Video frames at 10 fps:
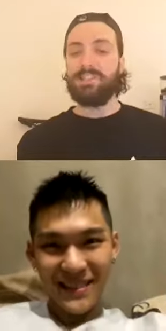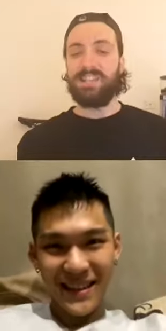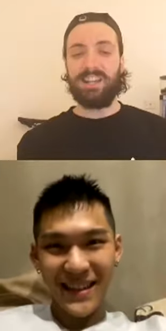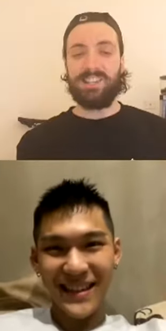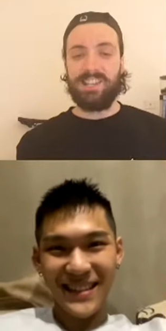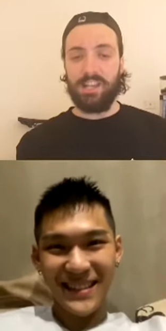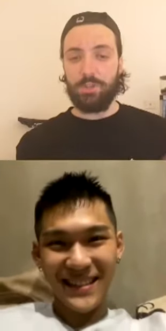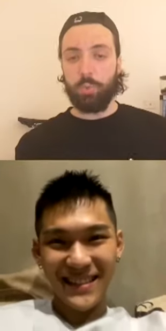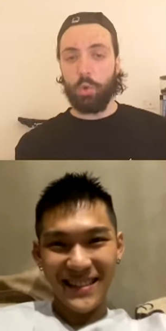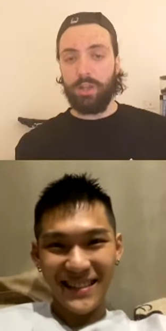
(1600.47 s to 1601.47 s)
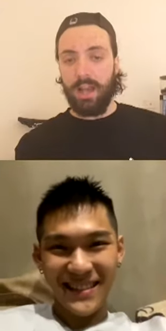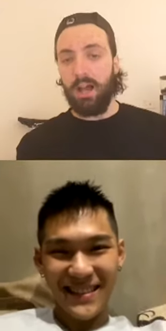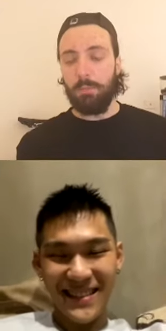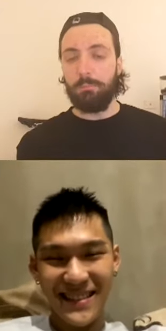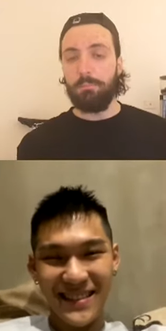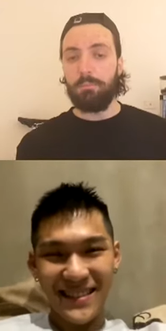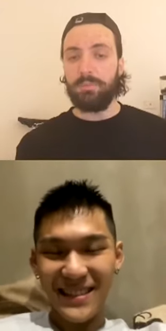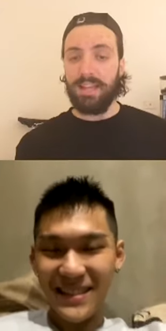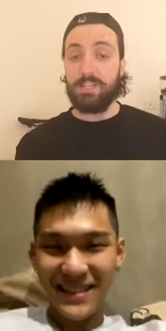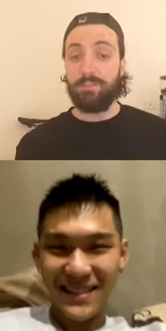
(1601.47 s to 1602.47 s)
Speaker 1: Success will come.
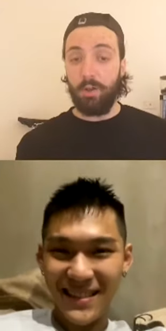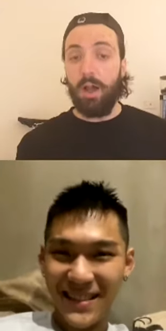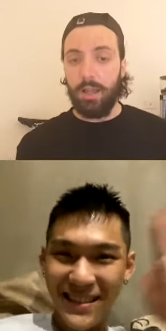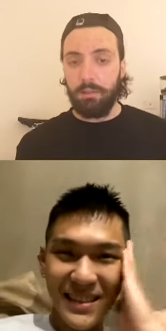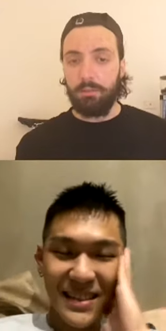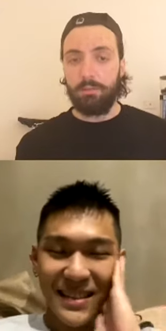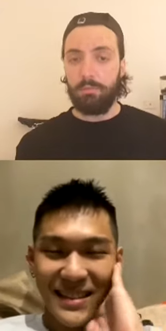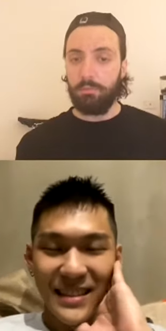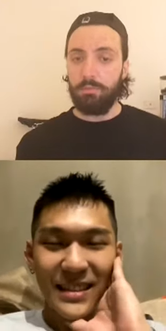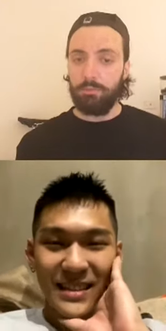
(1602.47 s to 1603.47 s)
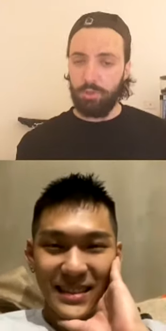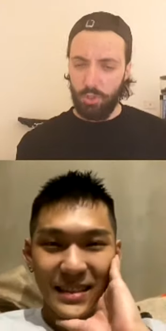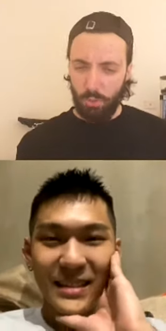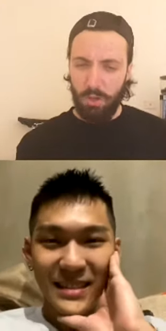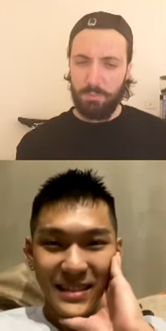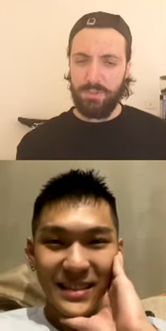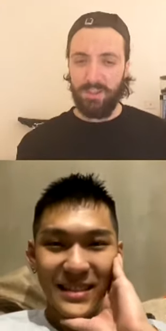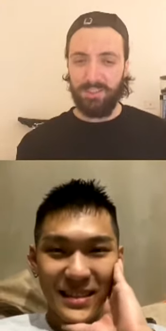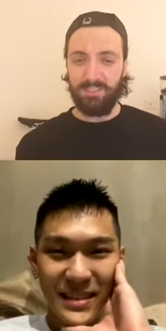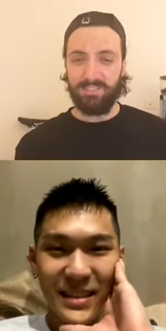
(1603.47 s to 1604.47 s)
That's fine. Do you know what I'm
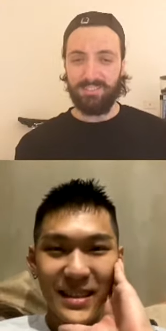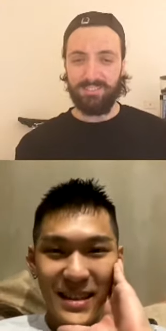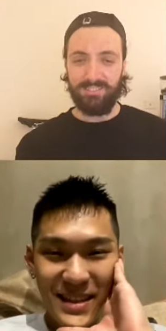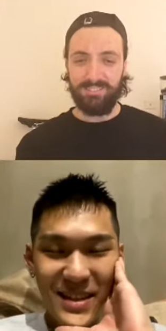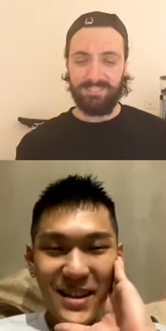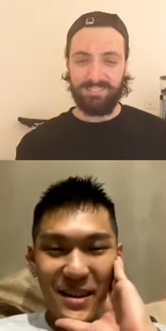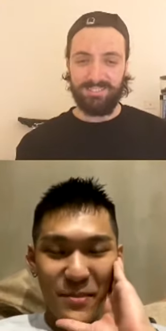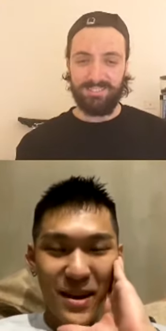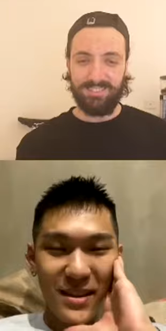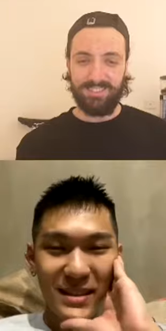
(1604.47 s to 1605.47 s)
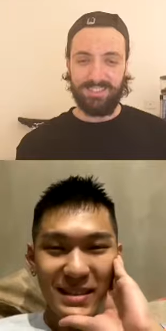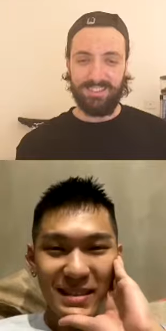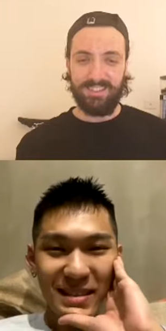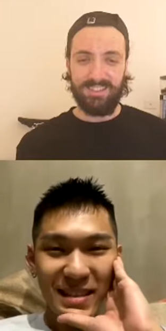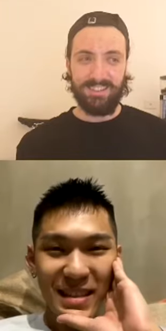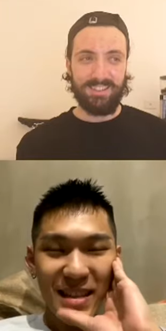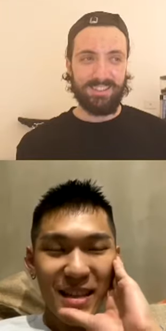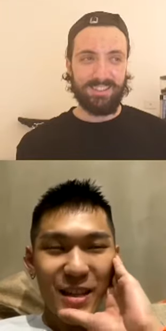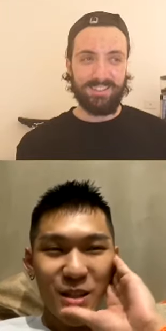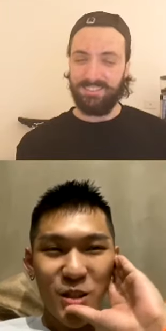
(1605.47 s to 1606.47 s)
saying?
Speaker 2: Yeah, man.
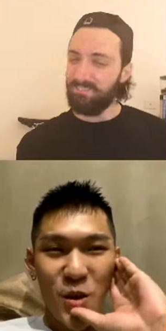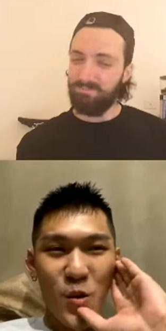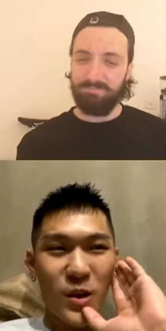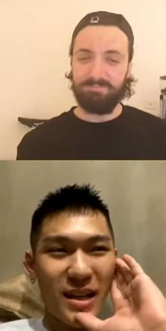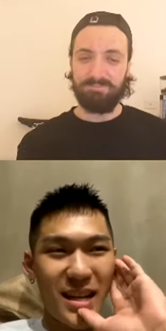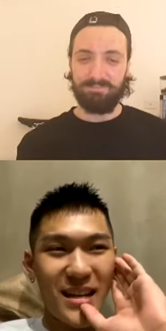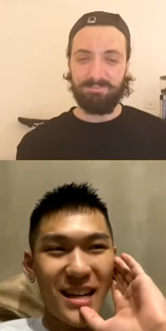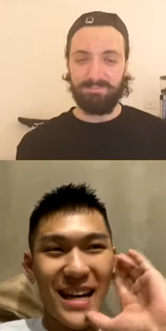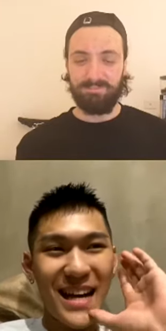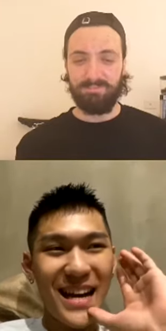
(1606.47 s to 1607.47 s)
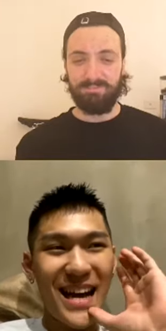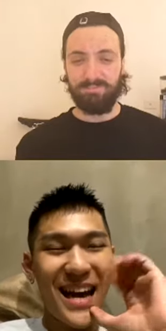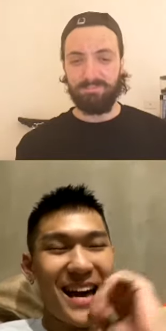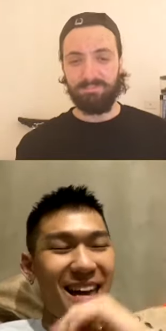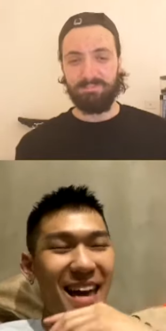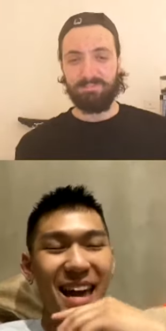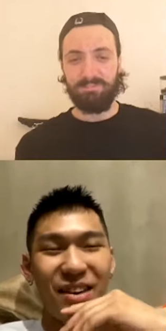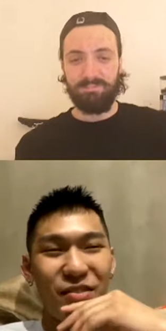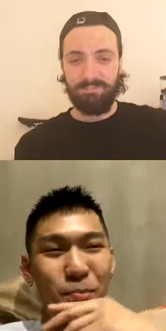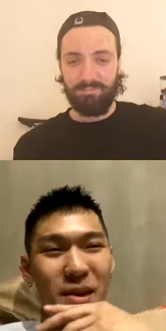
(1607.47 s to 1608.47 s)
So uh, I
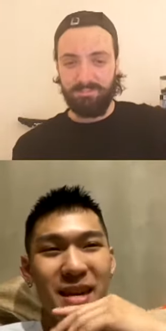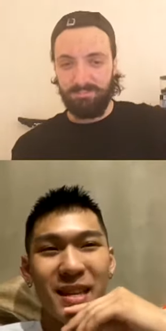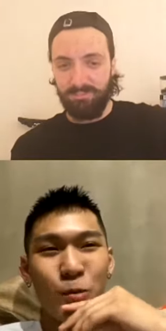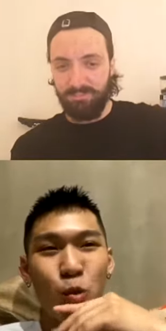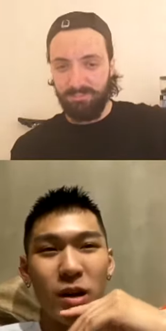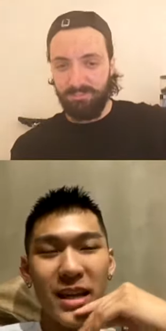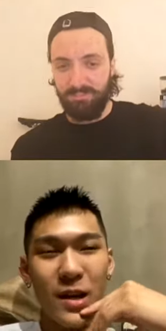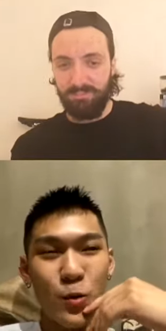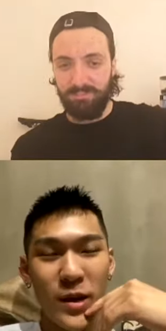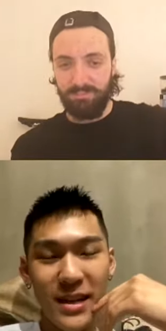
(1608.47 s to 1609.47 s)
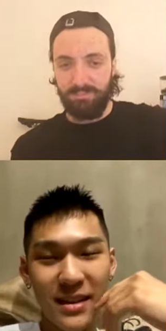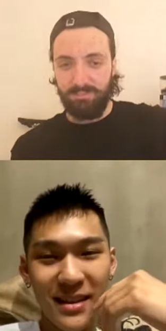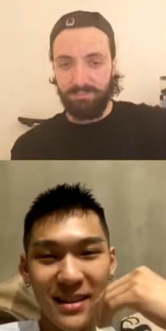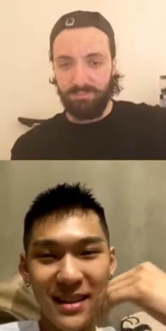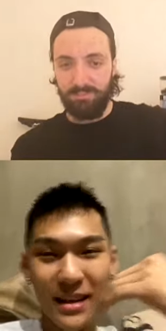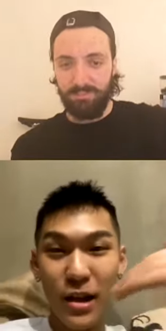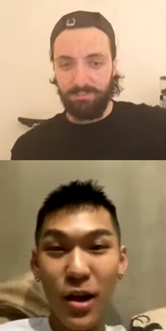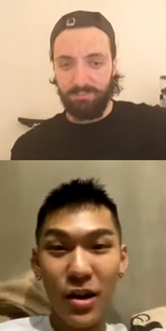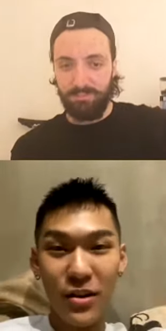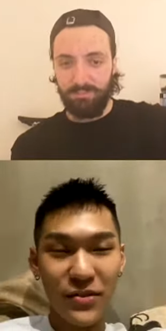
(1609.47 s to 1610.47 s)
have been working with a
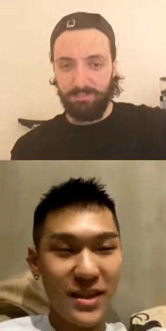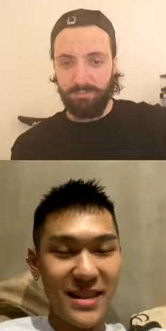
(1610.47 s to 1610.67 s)
lot of the